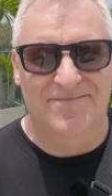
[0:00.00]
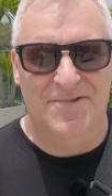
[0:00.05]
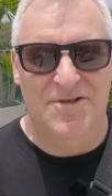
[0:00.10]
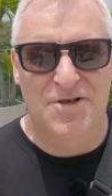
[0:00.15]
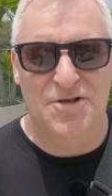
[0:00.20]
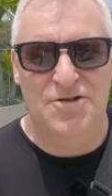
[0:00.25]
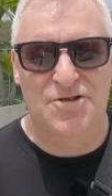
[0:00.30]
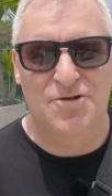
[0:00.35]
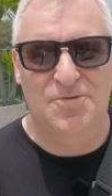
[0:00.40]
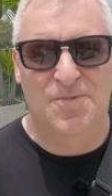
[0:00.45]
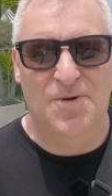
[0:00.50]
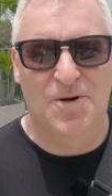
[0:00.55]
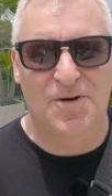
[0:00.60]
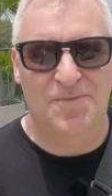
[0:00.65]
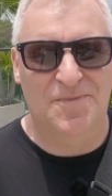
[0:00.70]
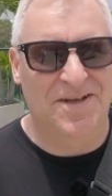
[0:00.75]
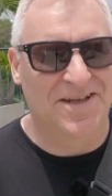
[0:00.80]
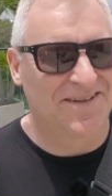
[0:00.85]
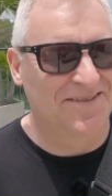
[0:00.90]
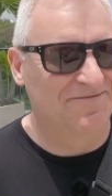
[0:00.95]
Just support
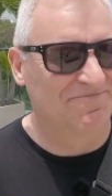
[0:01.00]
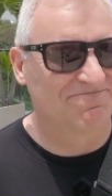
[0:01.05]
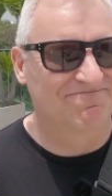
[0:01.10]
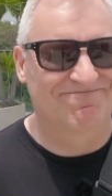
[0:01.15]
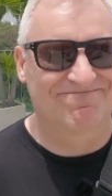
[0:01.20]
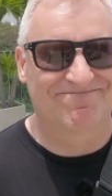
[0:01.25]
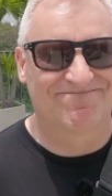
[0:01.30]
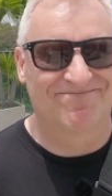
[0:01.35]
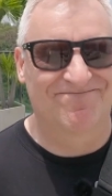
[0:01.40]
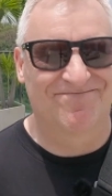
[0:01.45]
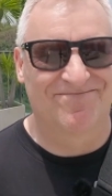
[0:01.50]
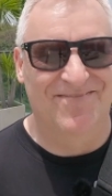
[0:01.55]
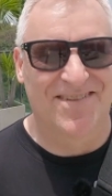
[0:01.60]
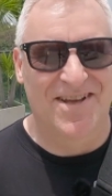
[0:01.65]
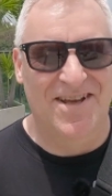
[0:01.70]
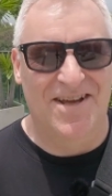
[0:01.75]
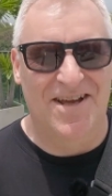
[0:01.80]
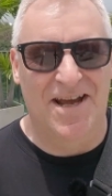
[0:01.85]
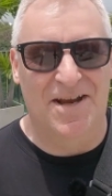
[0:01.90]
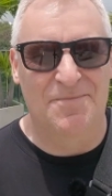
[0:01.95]
me
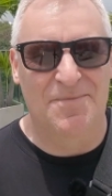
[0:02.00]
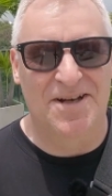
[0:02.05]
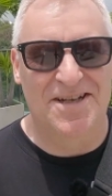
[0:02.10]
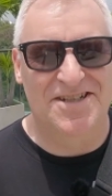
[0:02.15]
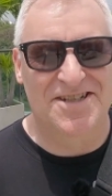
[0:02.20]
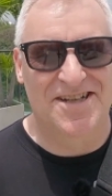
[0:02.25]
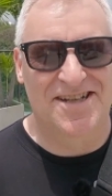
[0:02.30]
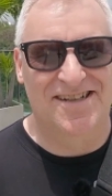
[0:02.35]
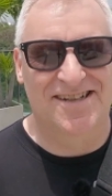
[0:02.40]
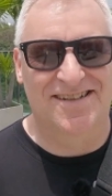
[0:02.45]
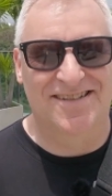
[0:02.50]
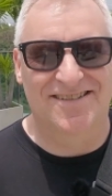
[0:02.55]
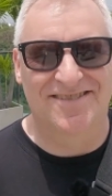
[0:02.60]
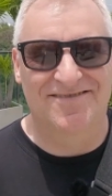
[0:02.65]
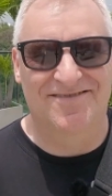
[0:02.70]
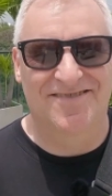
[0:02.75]
and my channel.